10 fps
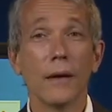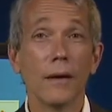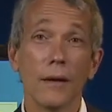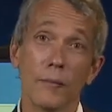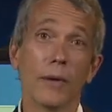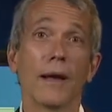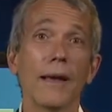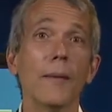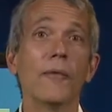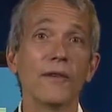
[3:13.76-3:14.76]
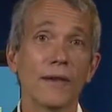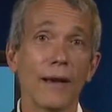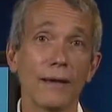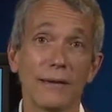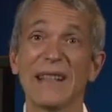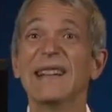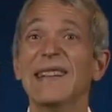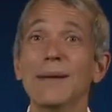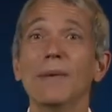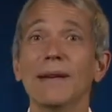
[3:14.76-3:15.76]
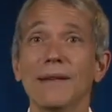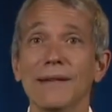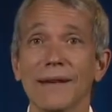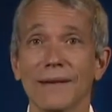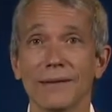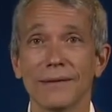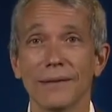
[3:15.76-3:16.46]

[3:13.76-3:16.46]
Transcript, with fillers: But I emphasize the limitedness